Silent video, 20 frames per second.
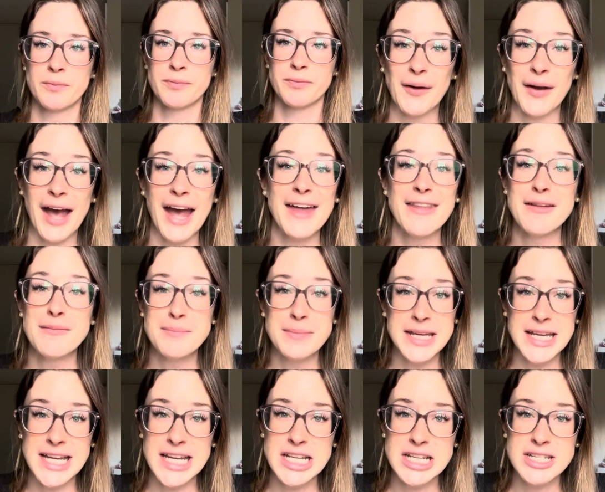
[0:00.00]
Okay, the
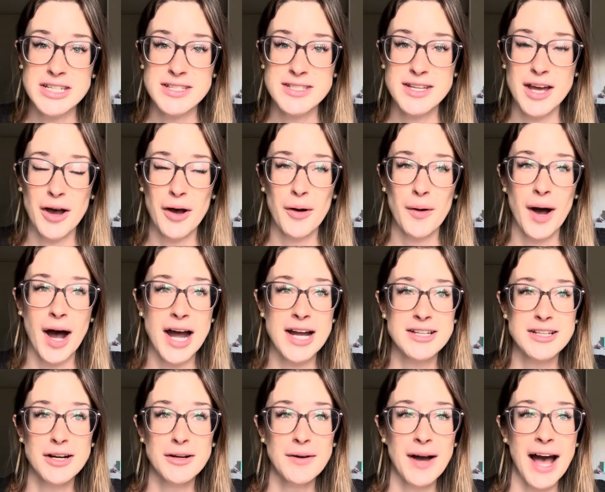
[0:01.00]
beach. So I
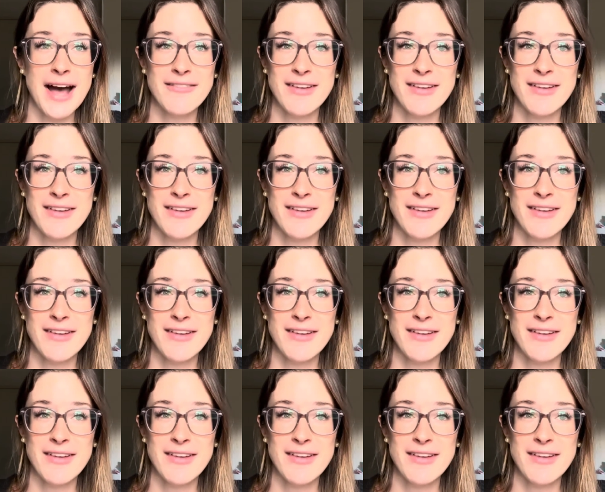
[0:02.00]
don't have